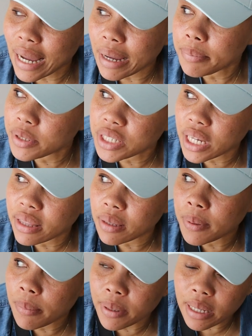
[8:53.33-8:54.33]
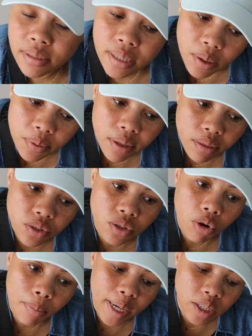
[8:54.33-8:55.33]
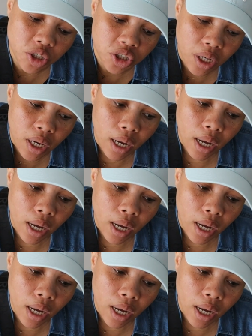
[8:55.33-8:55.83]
I appreciate the people I stay with so much.